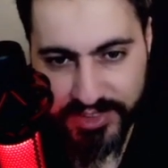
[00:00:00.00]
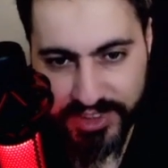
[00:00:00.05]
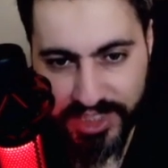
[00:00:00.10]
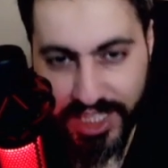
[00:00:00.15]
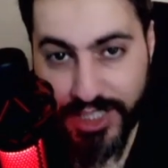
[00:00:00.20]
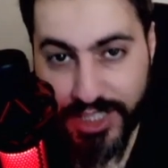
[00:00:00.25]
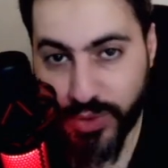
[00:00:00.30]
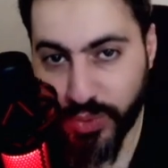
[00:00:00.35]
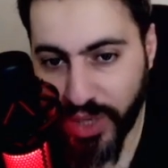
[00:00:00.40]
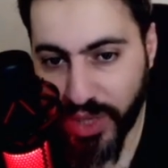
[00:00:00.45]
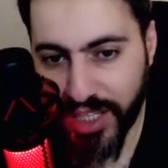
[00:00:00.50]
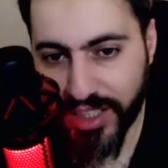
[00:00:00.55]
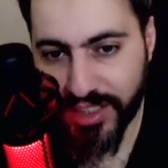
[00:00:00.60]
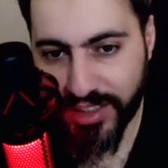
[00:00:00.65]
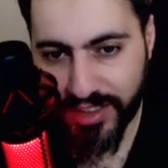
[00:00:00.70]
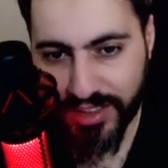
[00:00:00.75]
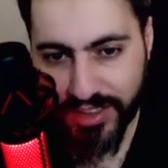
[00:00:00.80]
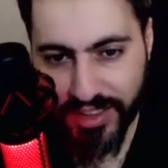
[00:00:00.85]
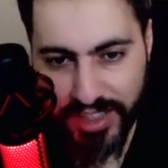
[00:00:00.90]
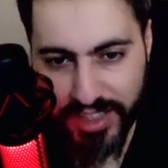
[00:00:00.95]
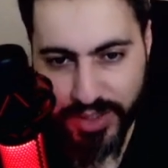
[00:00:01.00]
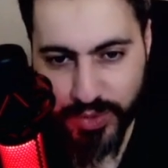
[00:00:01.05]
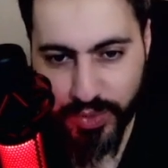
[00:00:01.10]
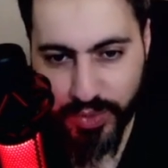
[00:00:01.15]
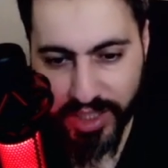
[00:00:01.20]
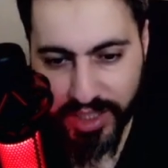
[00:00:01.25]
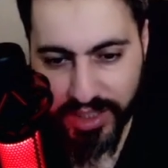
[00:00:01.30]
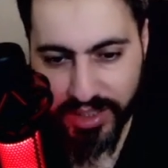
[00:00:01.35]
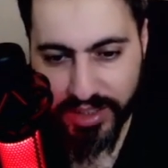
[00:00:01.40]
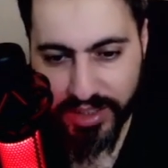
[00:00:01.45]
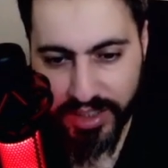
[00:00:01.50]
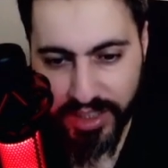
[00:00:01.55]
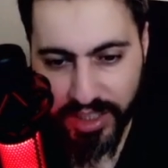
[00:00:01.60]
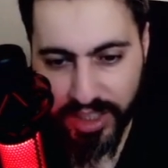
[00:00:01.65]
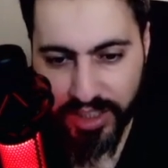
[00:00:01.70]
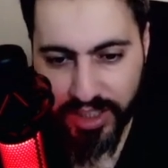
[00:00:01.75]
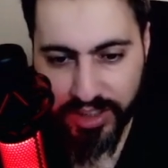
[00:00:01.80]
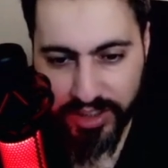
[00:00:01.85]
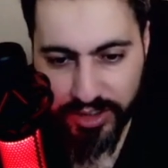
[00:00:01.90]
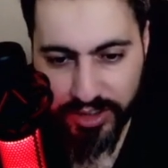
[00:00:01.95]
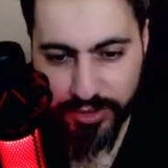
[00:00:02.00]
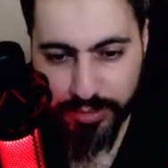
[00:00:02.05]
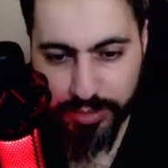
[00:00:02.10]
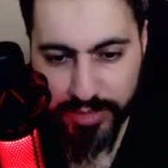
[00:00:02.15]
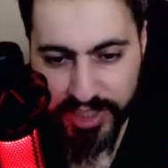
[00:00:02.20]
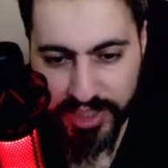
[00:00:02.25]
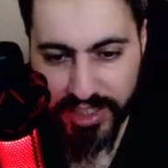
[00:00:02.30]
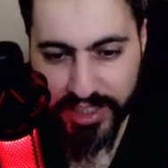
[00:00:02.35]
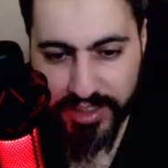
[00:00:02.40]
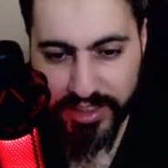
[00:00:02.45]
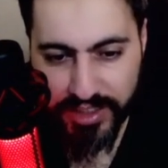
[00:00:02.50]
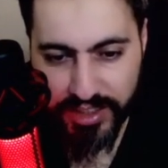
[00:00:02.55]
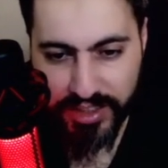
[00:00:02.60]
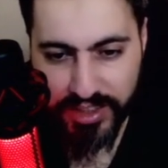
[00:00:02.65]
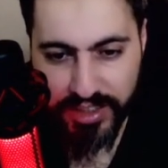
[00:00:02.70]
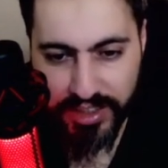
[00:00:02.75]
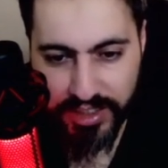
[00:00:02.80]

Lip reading: That's why your play